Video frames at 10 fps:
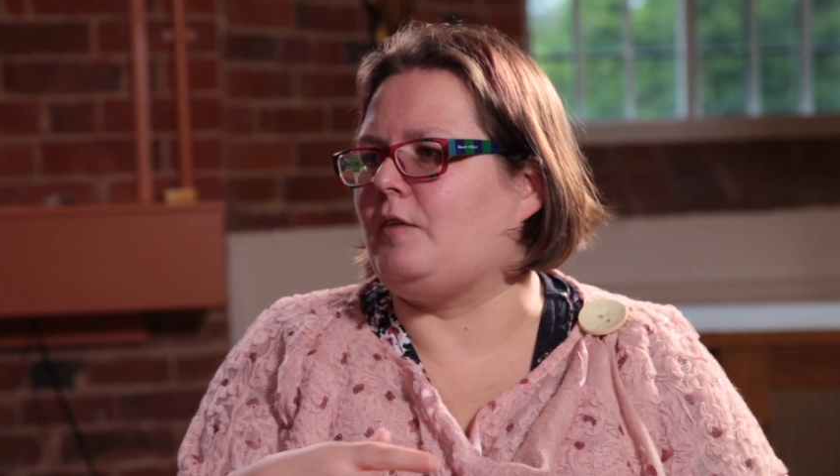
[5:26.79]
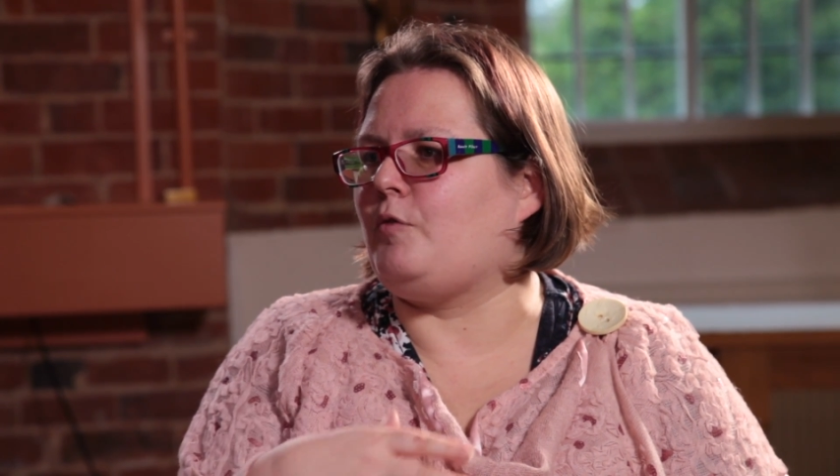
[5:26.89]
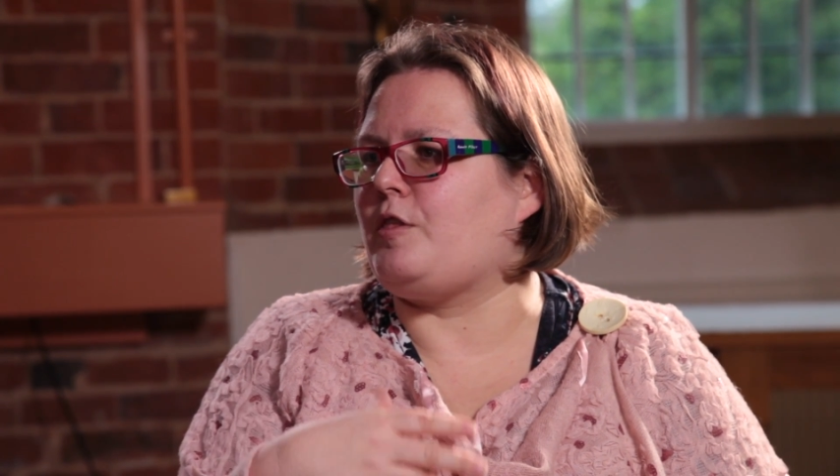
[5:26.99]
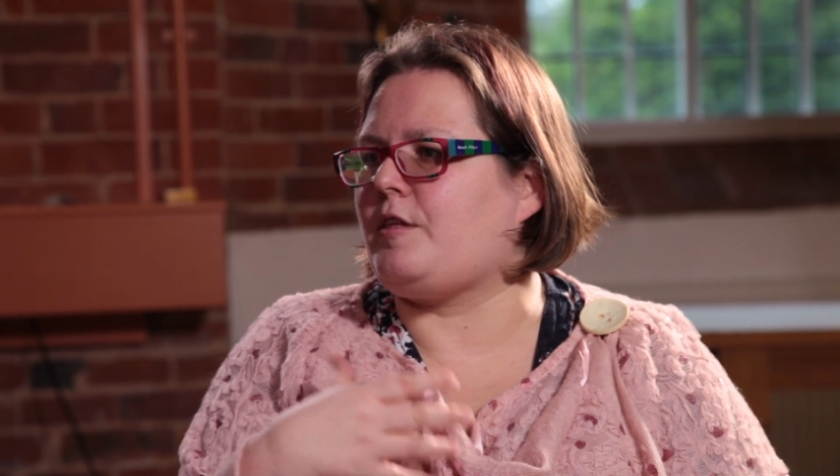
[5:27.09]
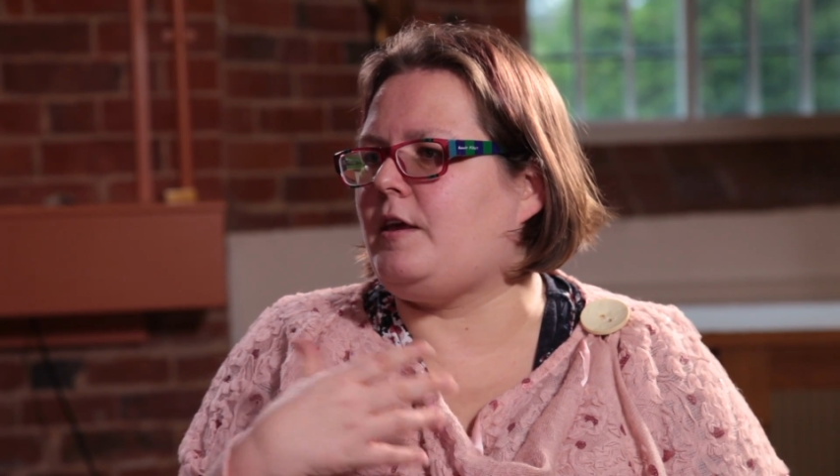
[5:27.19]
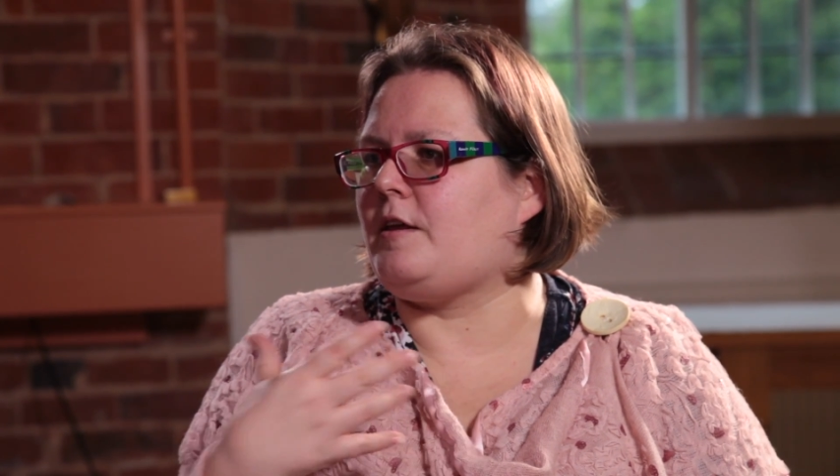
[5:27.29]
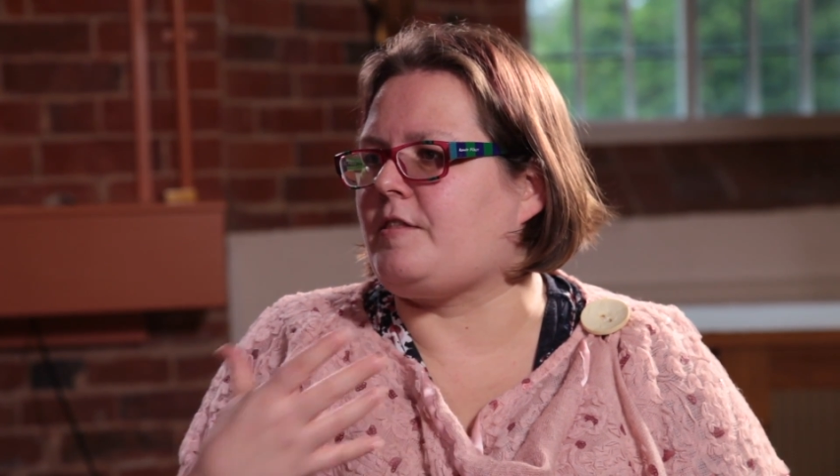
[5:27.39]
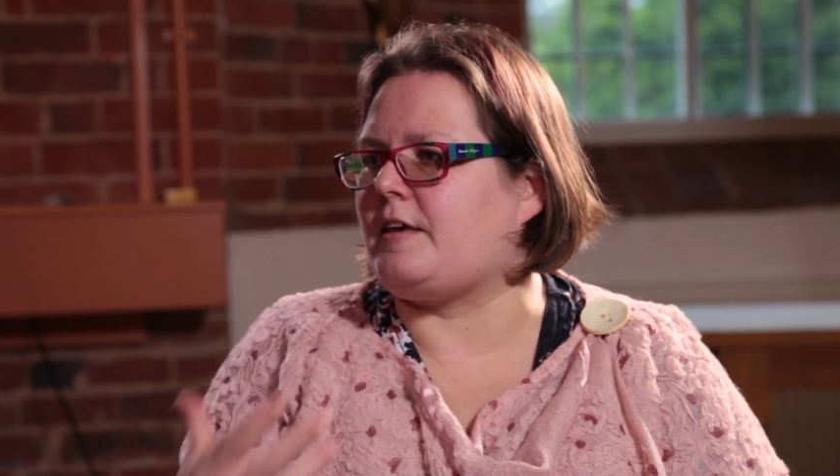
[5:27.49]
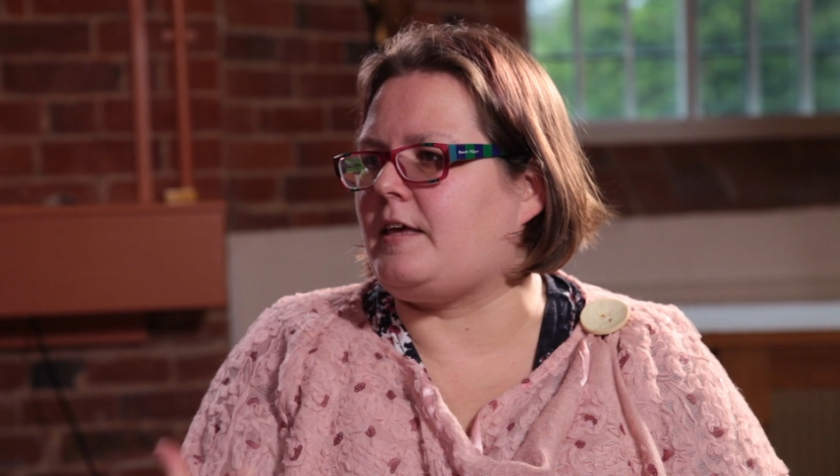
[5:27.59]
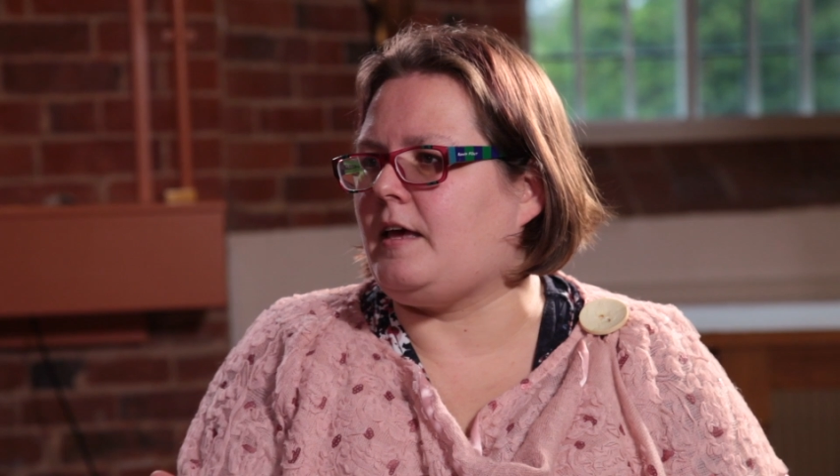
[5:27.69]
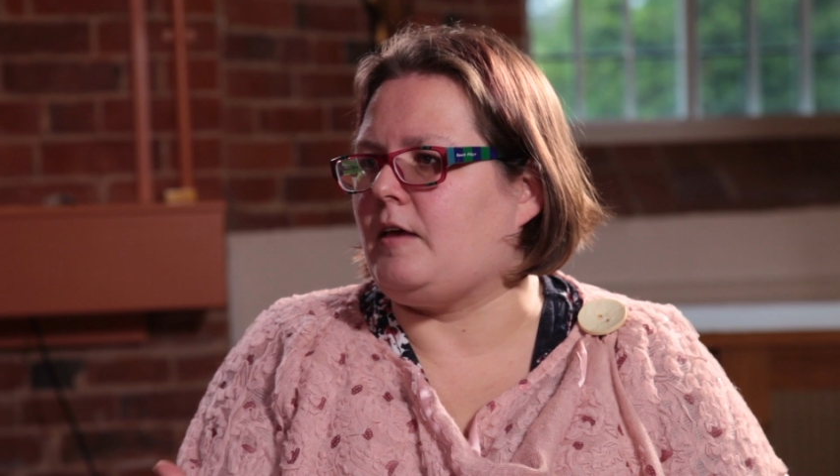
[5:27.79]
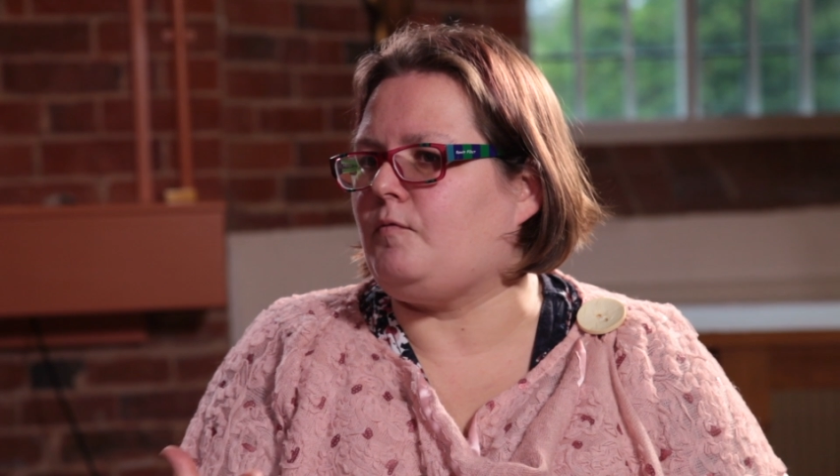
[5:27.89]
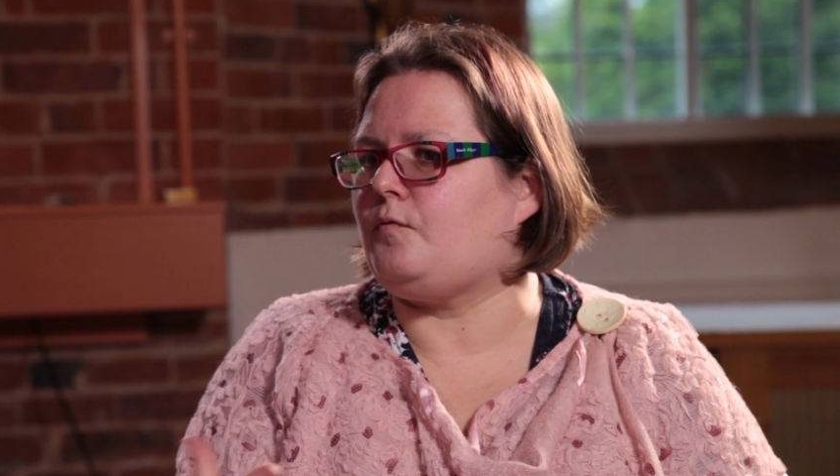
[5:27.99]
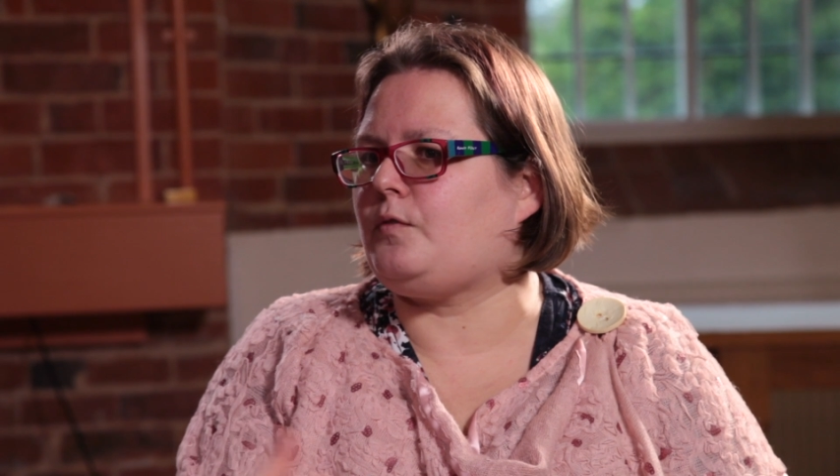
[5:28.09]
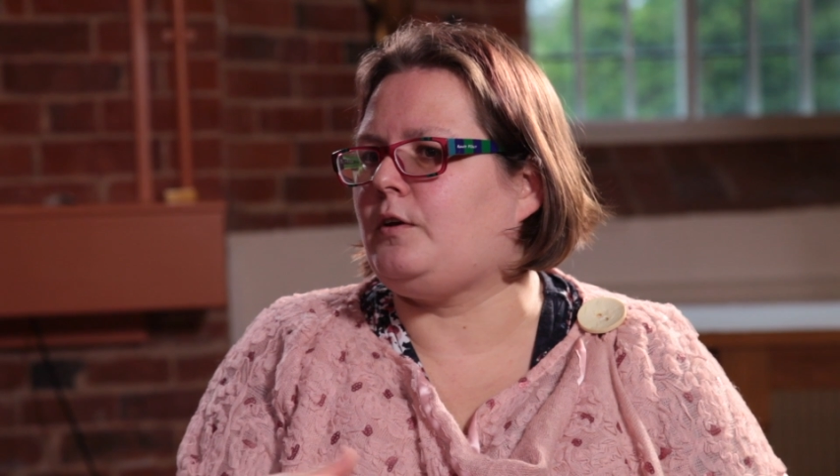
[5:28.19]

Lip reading: if we see it as a gift,